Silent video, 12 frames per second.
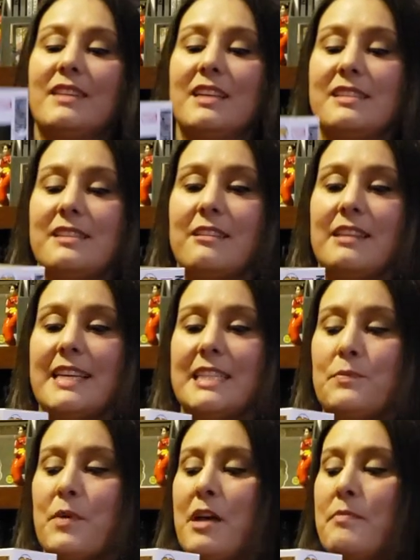So let's
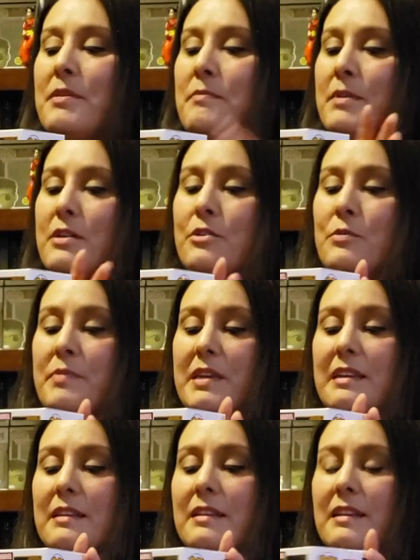pop him
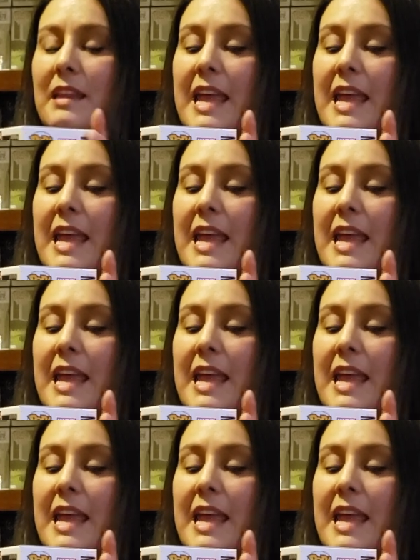open.